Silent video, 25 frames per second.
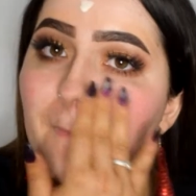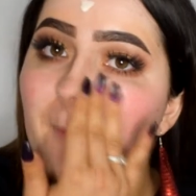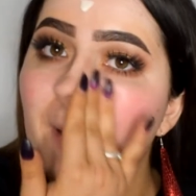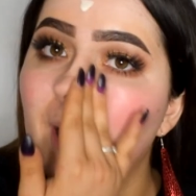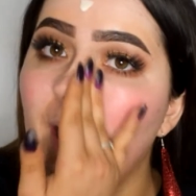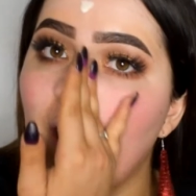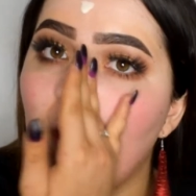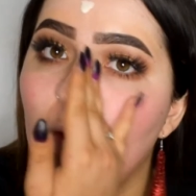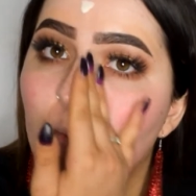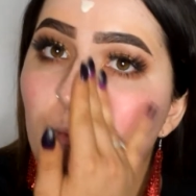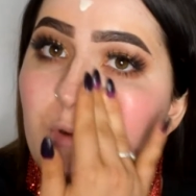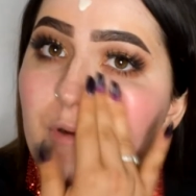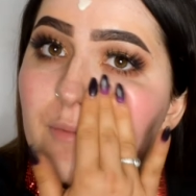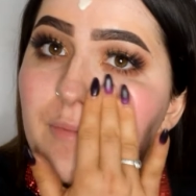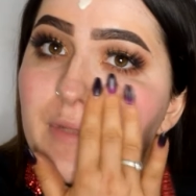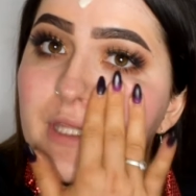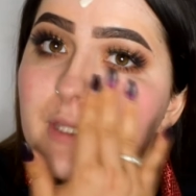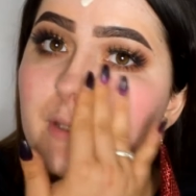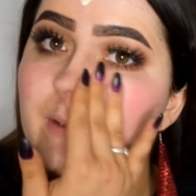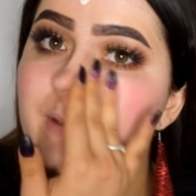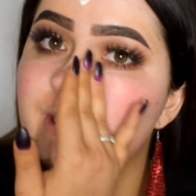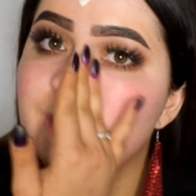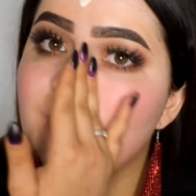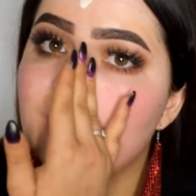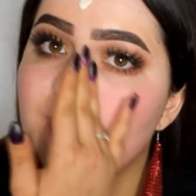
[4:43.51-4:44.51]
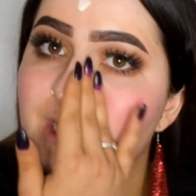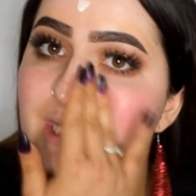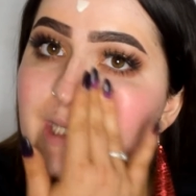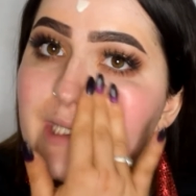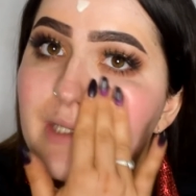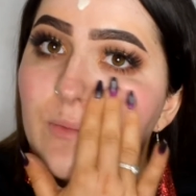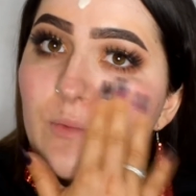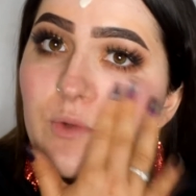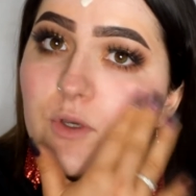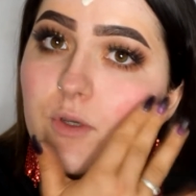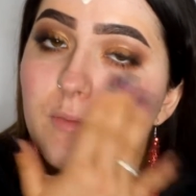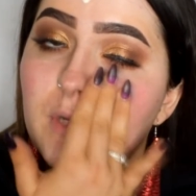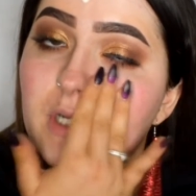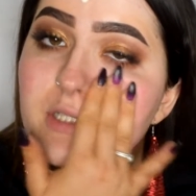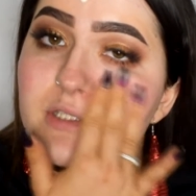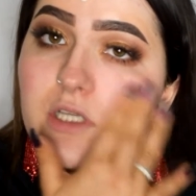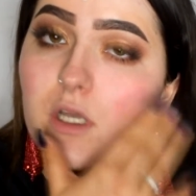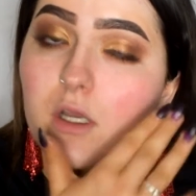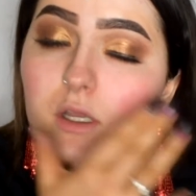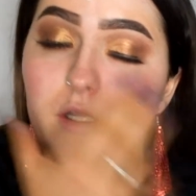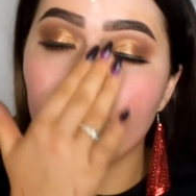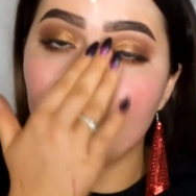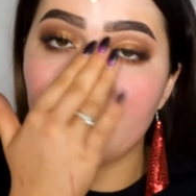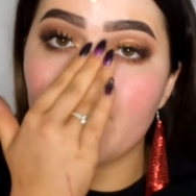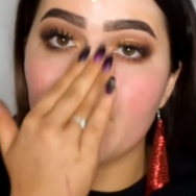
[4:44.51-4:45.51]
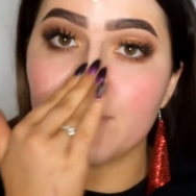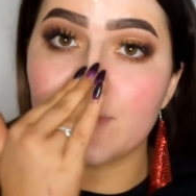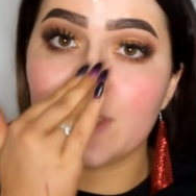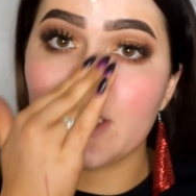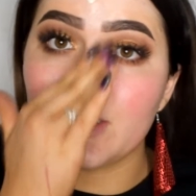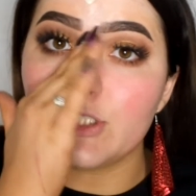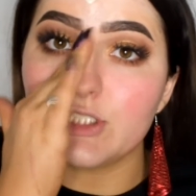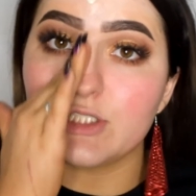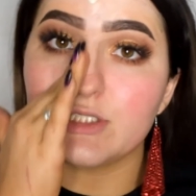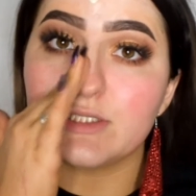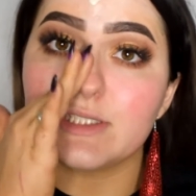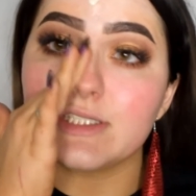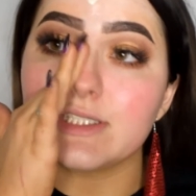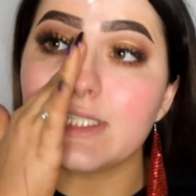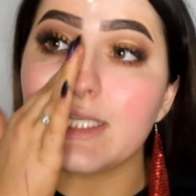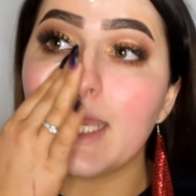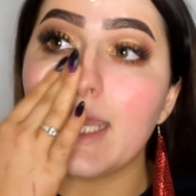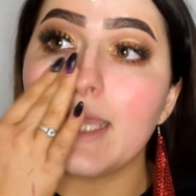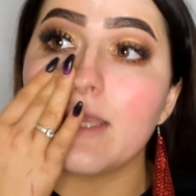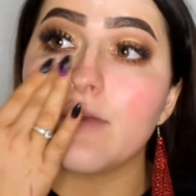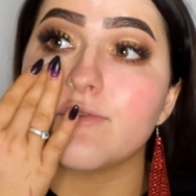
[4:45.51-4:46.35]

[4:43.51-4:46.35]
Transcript: But I will be using one of my darker foundations today,